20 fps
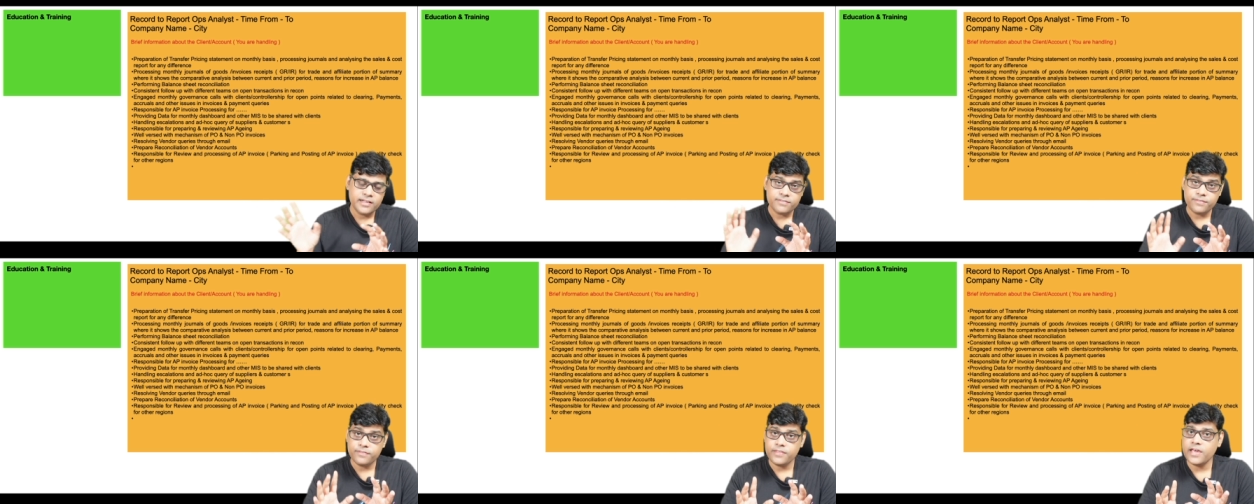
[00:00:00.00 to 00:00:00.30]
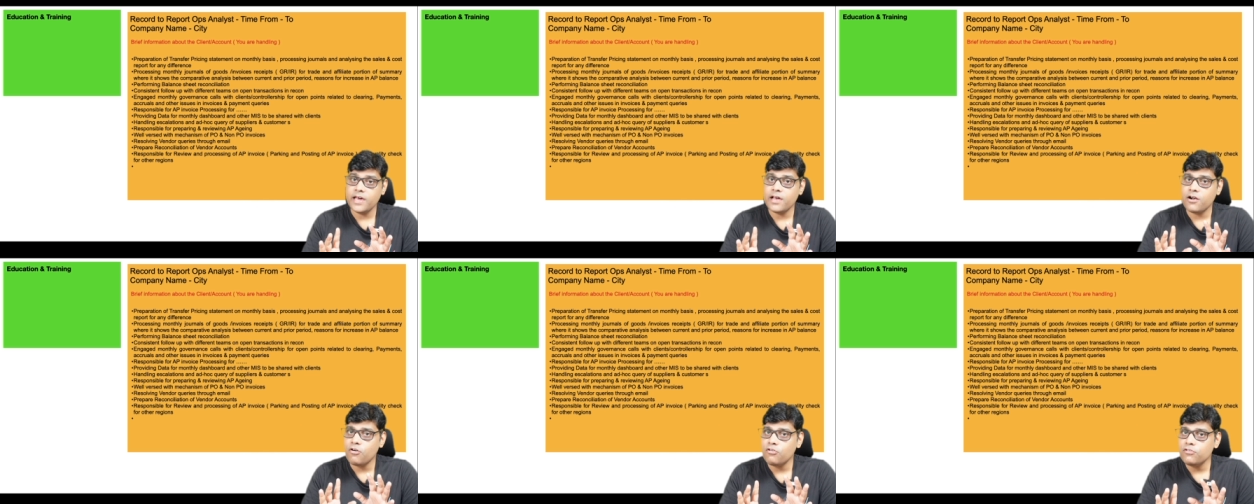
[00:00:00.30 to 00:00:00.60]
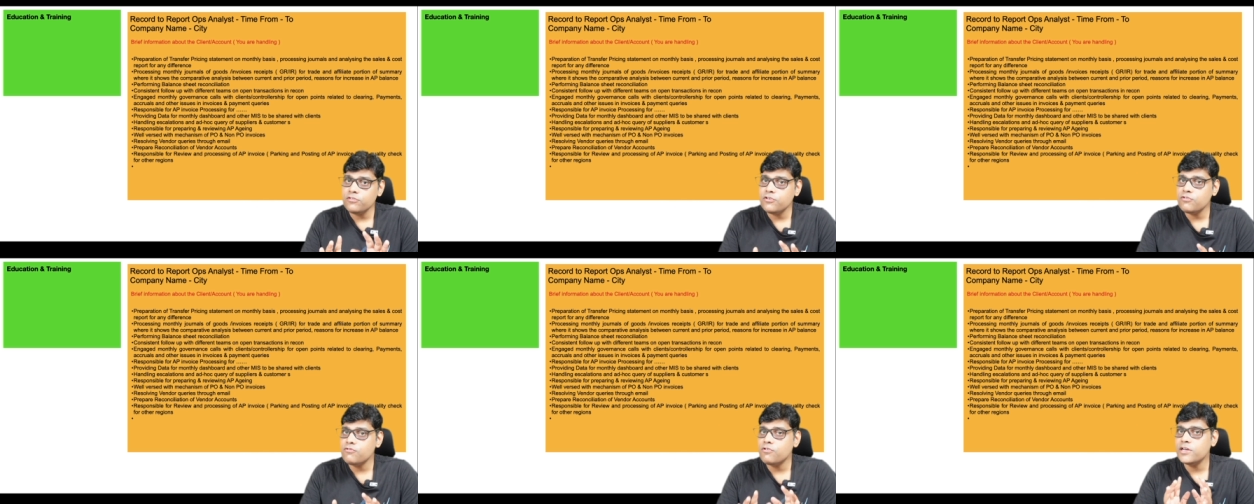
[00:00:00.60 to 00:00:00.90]
they are
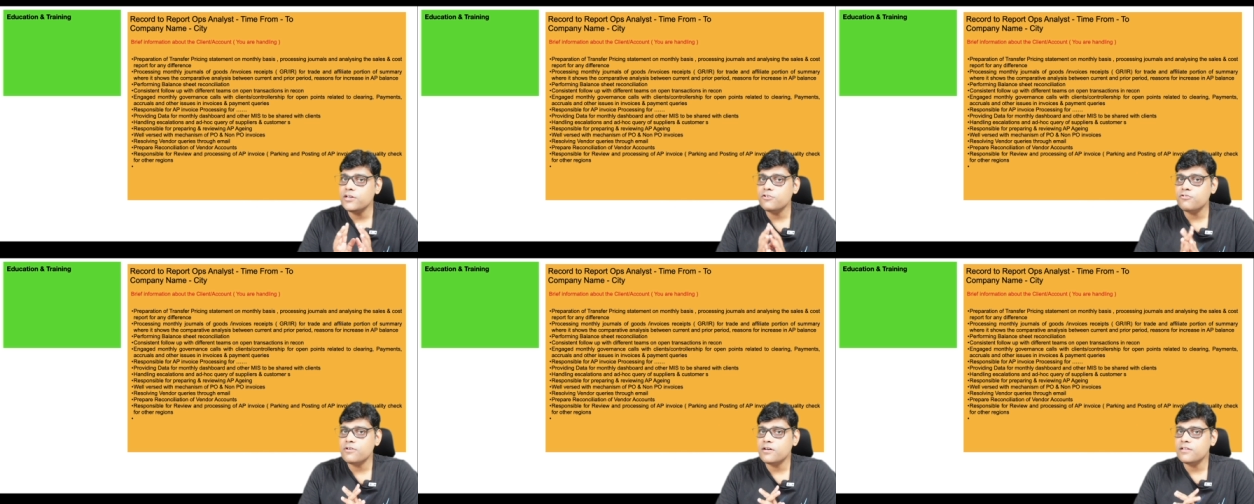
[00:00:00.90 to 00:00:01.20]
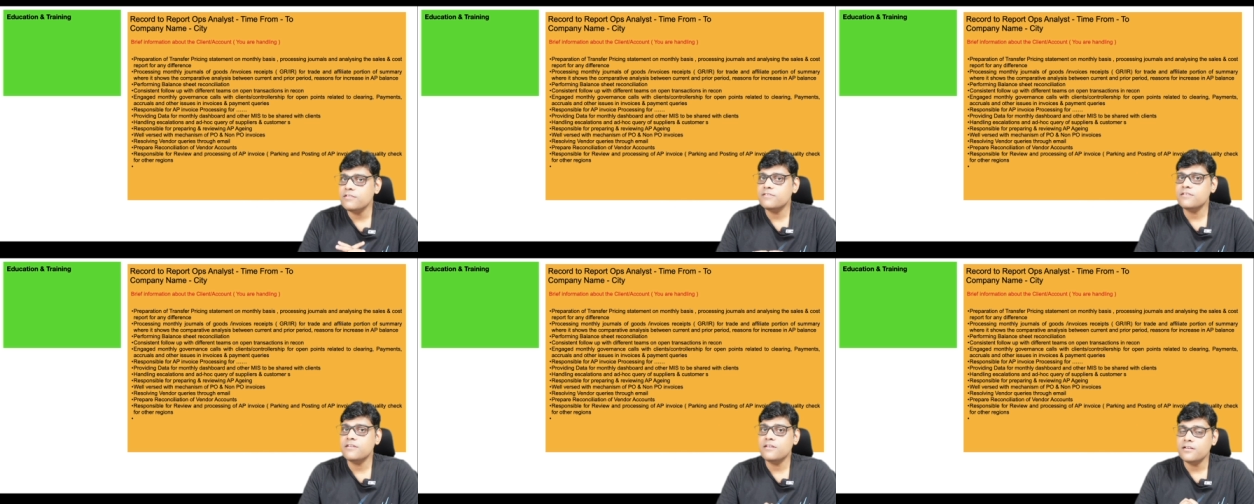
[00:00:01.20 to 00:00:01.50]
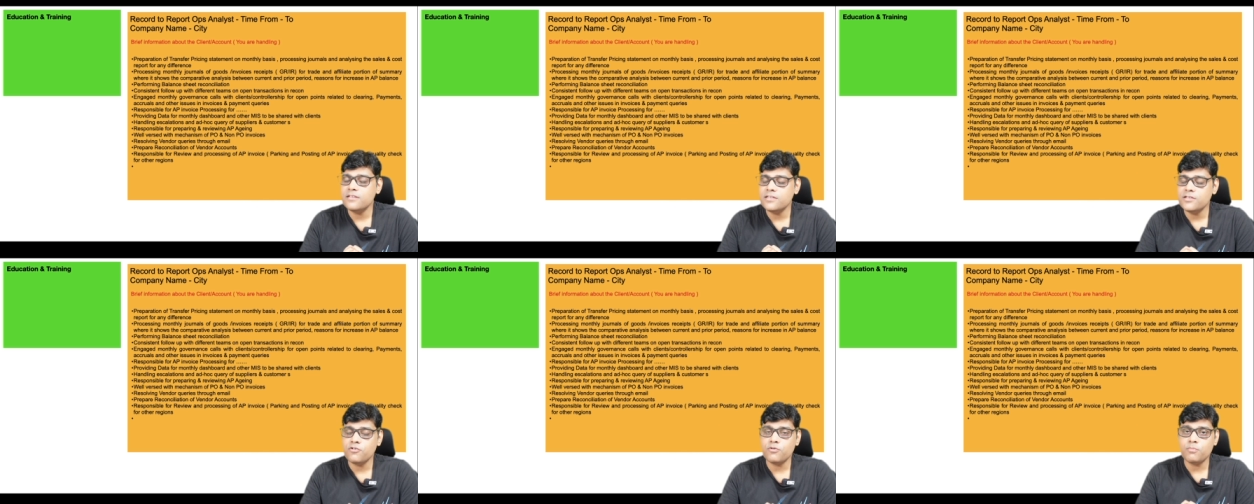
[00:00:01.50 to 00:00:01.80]
also going to
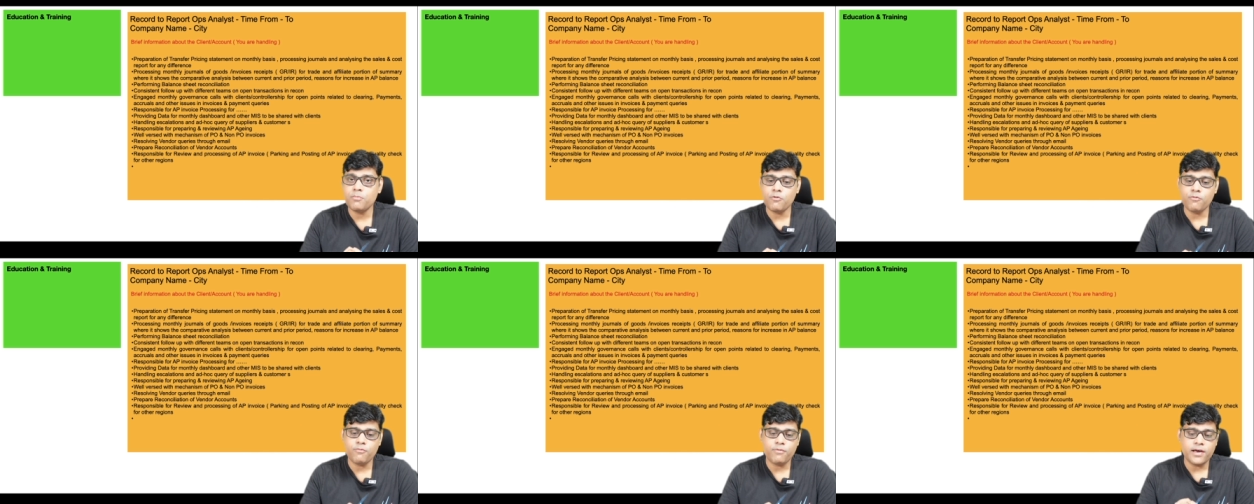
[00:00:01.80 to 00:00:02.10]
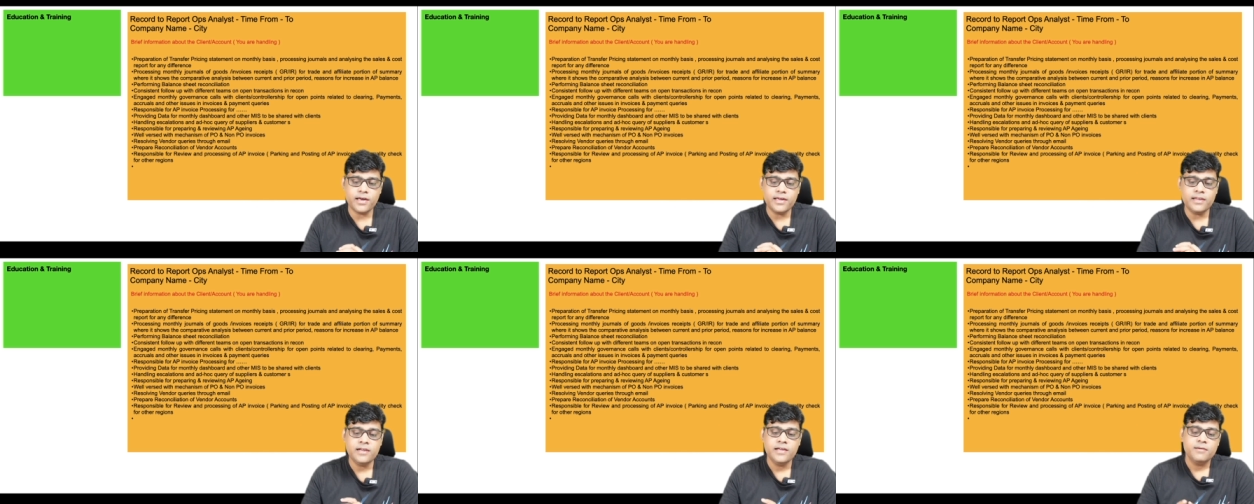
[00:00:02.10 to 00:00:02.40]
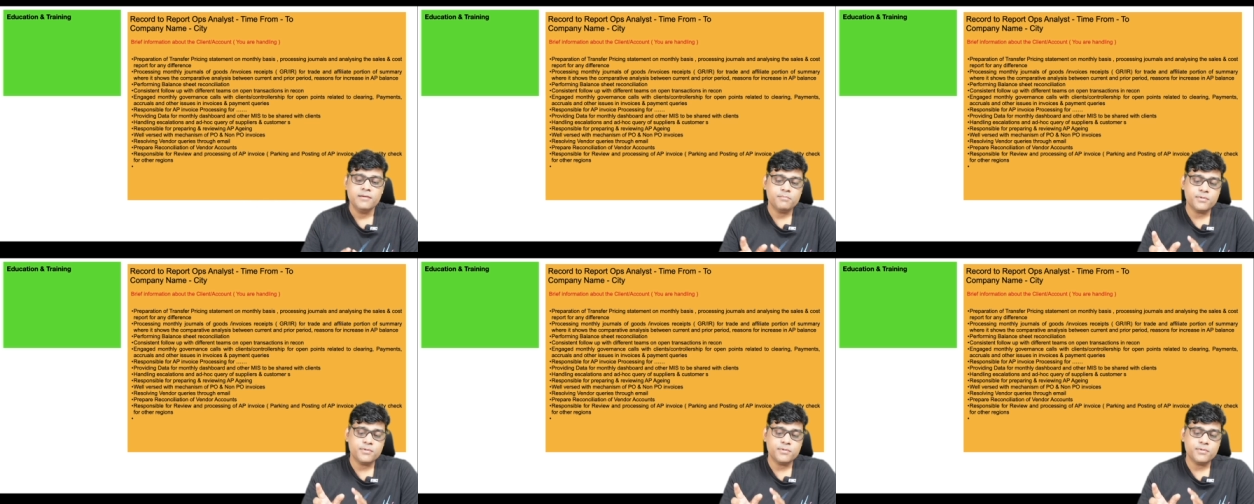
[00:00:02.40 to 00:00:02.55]
consider your profile